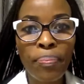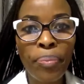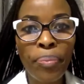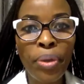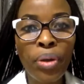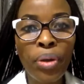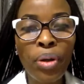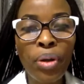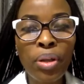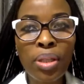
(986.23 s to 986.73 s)

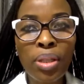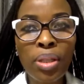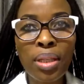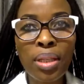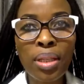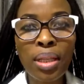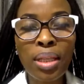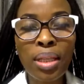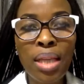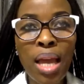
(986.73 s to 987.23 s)
Because
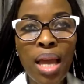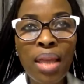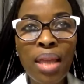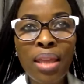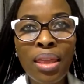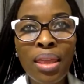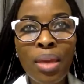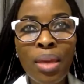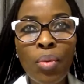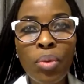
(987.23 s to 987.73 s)
the other
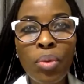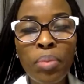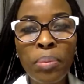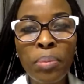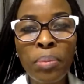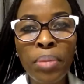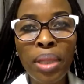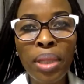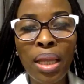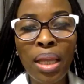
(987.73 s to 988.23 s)
thing with
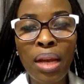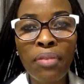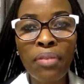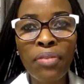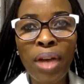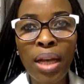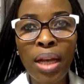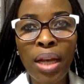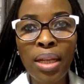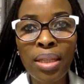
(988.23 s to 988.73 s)
people that I
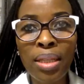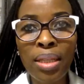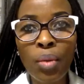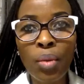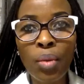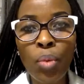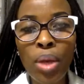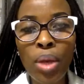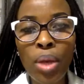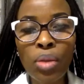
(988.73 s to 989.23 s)
find is that
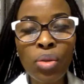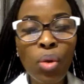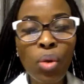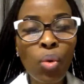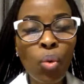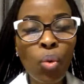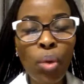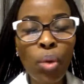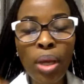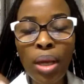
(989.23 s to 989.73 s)
we are
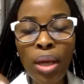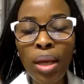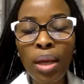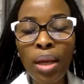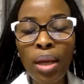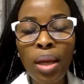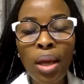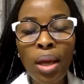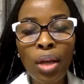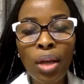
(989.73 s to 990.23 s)
so quick
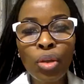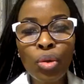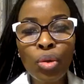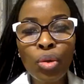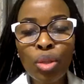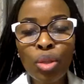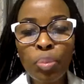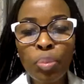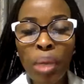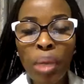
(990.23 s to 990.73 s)
to
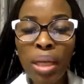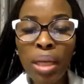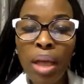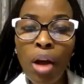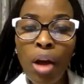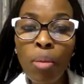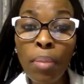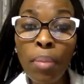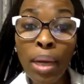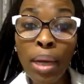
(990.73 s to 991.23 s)
spend
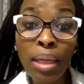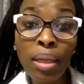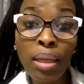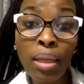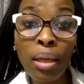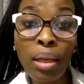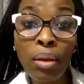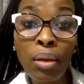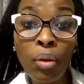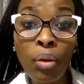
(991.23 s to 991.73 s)
our
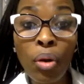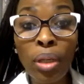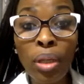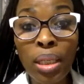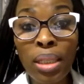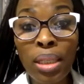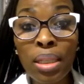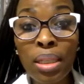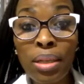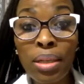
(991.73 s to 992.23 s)
money on
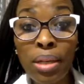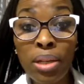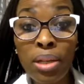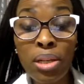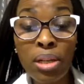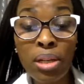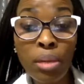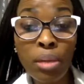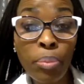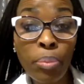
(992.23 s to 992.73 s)

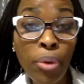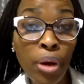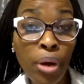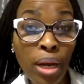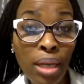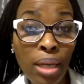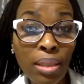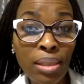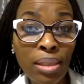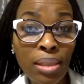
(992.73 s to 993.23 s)
international
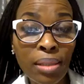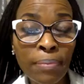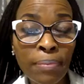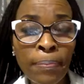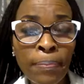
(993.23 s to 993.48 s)
products.